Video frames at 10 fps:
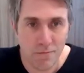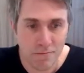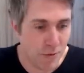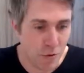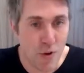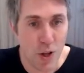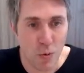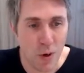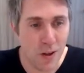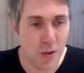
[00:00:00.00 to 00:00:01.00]
real
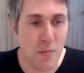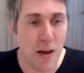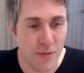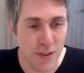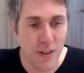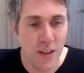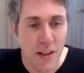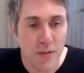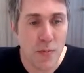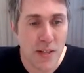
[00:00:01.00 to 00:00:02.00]
world method
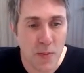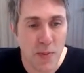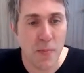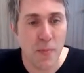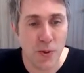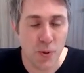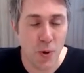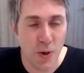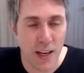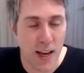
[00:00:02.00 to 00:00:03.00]
for busy people to
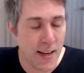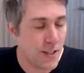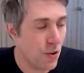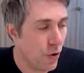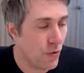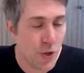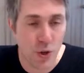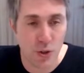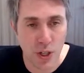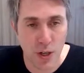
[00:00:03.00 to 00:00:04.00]
organize all the
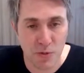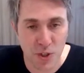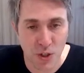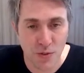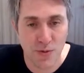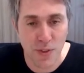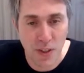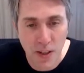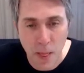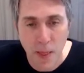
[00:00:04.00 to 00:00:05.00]
short-term stuff
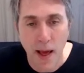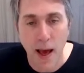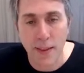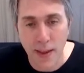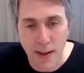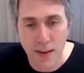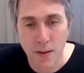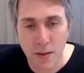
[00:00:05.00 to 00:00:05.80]
and then